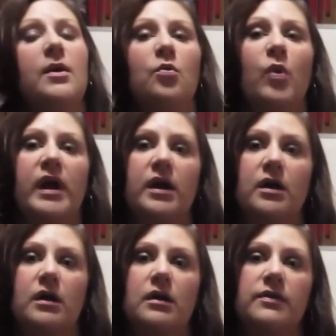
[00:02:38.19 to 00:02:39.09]

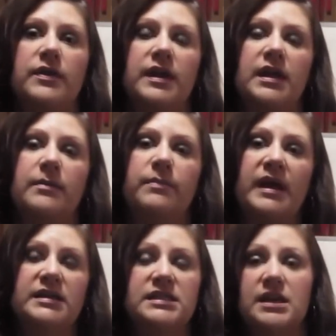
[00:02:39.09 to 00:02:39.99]
where the
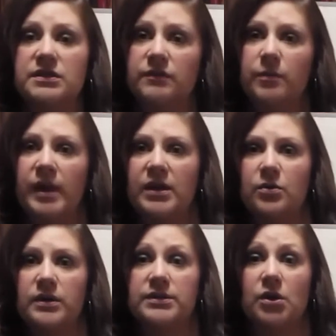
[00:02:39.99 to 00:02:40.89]
beta cells of the
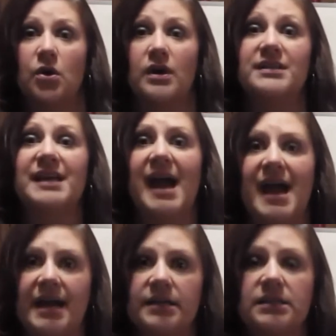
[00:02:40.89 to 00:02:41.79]
pancreas are
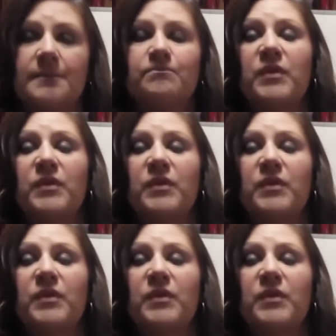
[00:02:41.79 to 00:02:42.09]
attacked